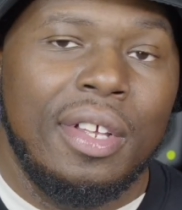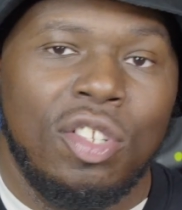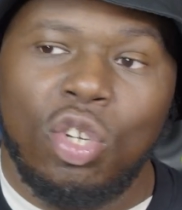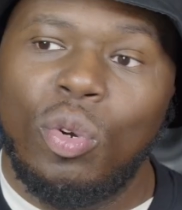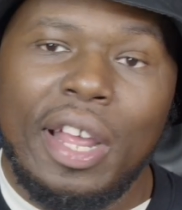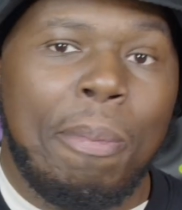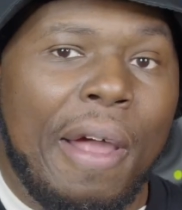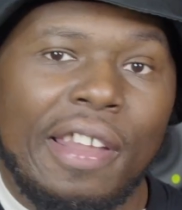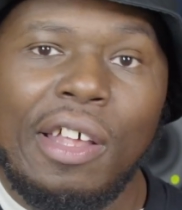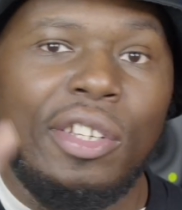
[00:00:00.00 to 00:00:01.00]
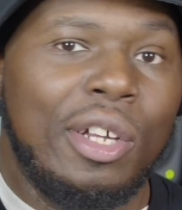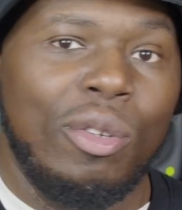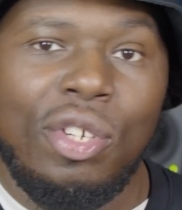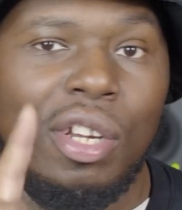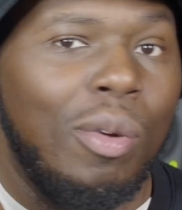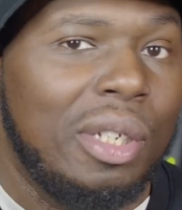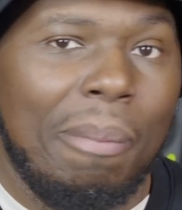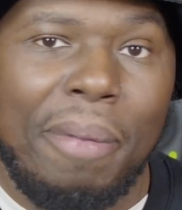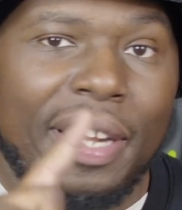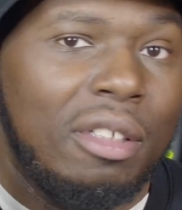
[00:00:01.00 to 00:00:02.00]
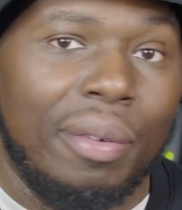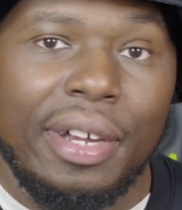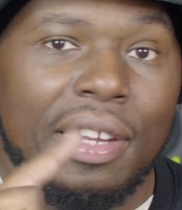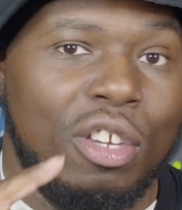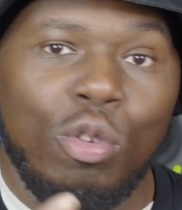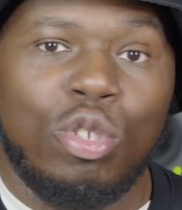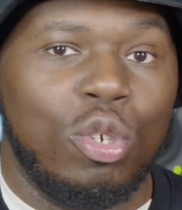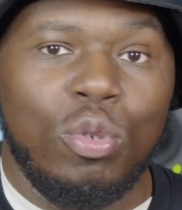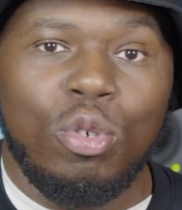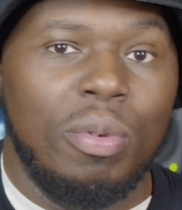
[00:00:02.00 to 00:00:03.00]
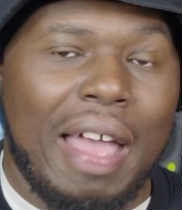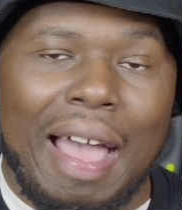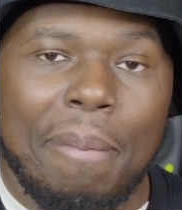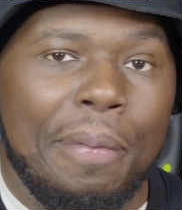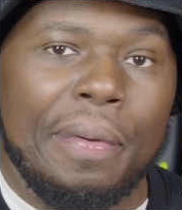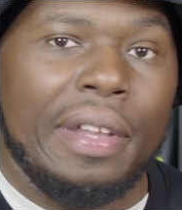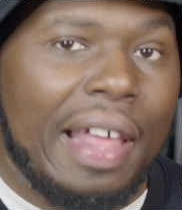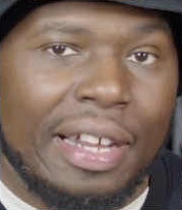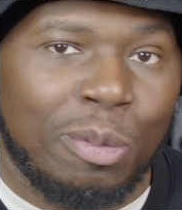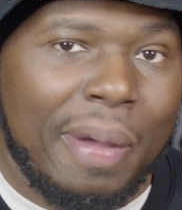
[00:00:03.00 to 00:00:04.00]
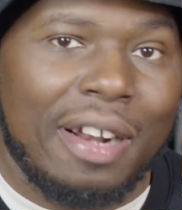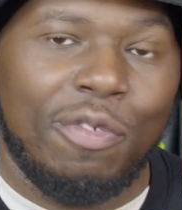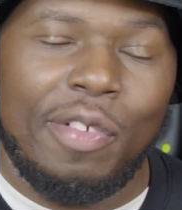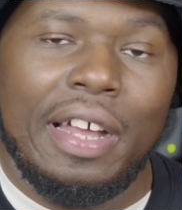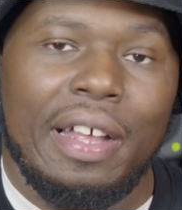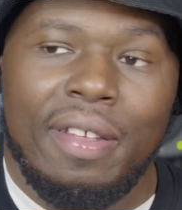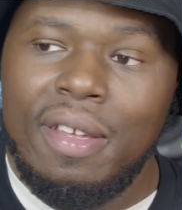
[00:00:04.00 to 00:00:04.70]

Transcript: So they probably only gonna deal with the big three, YouTube, Apple, and like Spotify.